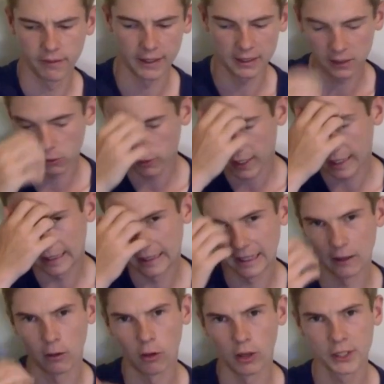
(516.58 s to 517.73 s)
still get out
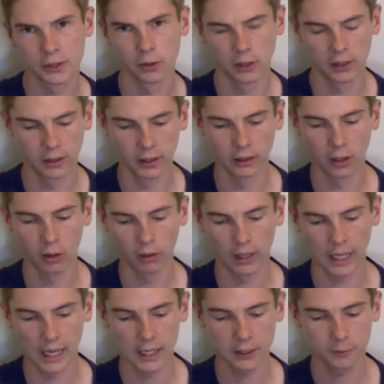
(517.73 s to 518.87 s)
of eyesight on a long
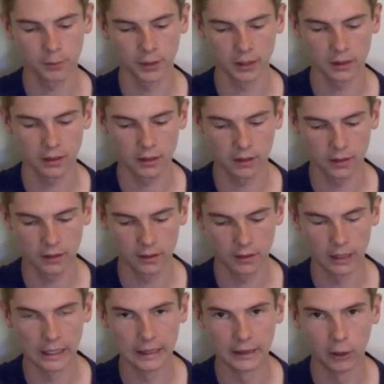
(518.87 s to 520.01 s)
cast, but
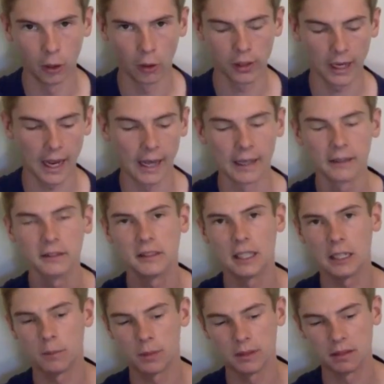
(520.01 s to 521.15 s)
not as
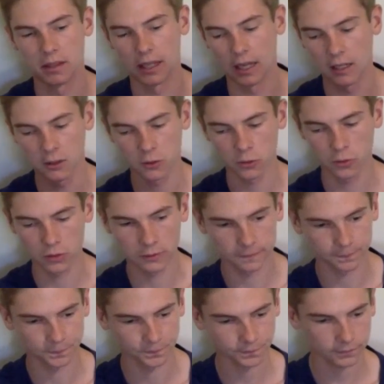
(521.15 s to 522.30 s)
deep as the Gantuals.
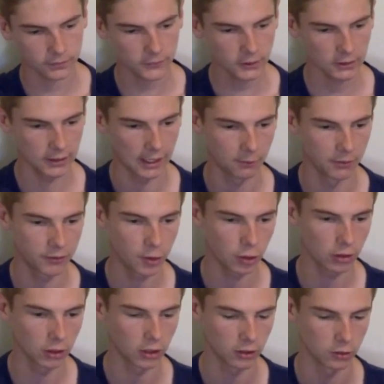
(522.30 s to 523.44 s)
We've caught
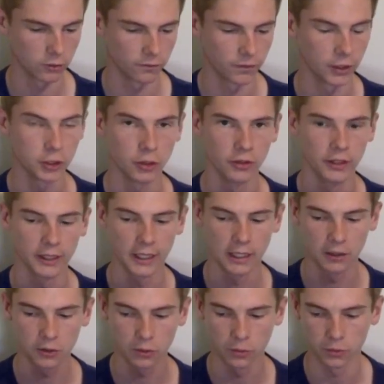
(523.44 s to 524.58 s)
a lot of good fish on the
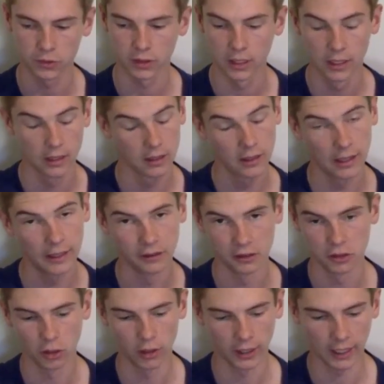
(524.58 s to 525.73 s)
Gantuals and the
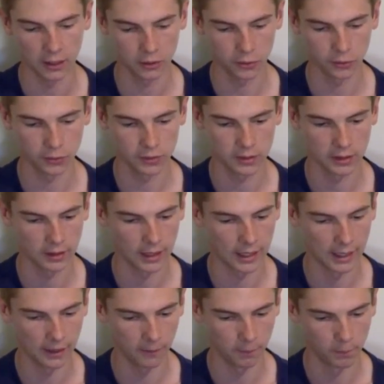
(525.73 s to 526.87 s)
Gigantuals,
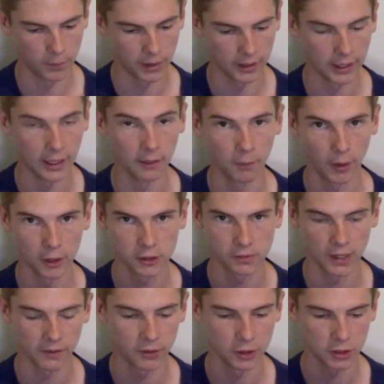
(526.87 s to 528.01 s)
but yeah, most of
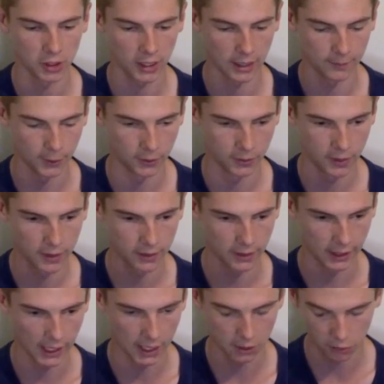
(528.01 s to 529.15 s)
our fish have come on the
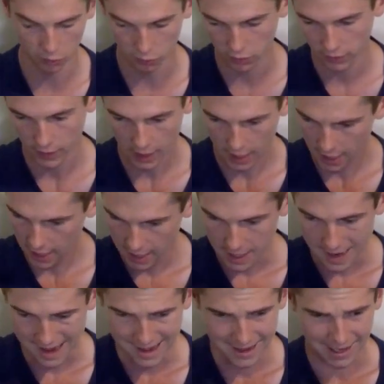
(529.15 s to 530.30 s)
Gantuals.
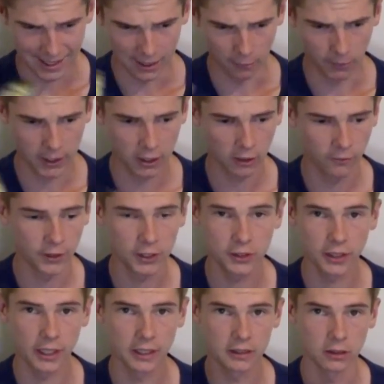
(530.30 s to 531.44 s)
When I'll fish
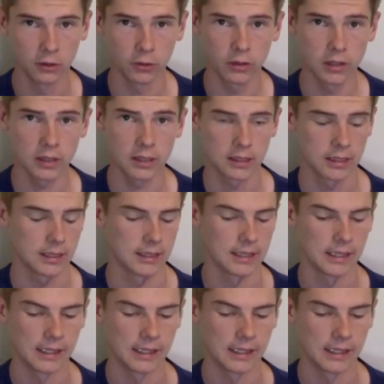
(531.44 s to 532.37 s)
these lures,